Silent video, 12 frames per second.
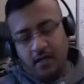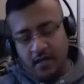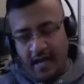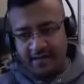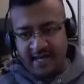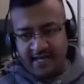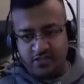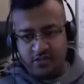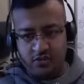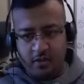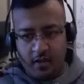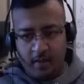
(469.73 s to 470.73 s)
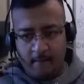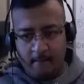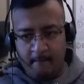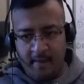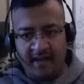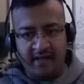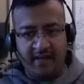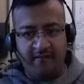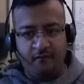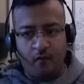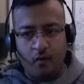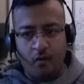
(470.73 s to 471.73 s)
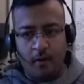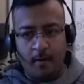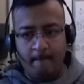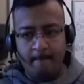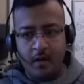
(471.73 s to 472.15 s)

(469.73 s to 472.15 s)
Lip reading: and that's mainly for